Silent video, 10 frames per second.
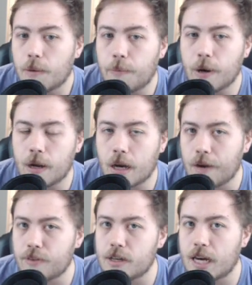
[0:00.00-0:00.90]
But
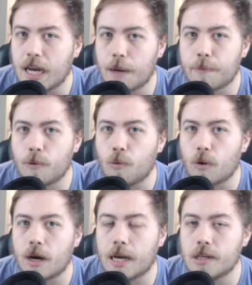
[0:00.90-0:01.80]
off the top
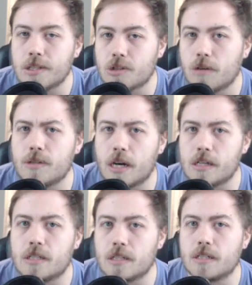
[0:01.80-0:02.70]
or on those Storm
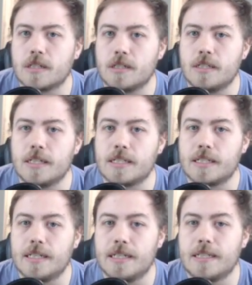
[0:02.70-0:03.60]
Striders turns, this
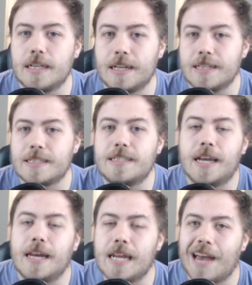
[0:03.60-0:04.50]
is an
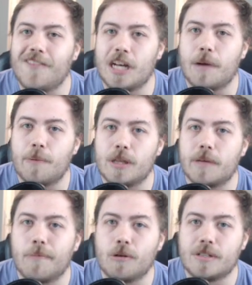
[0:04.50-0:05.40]
insane damage output
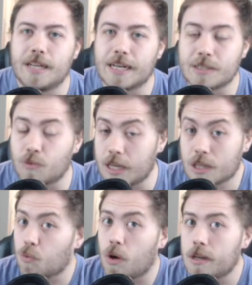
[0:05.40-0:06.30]
that most decks
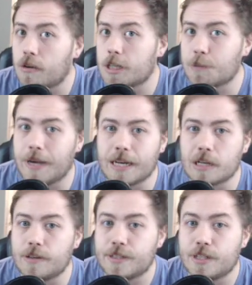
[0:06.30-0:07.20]
either 1 don't expect
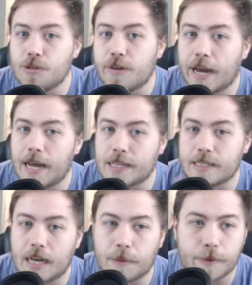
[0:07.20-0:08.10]
or 2 cannot
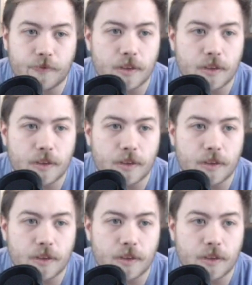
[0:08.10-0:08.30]
stop.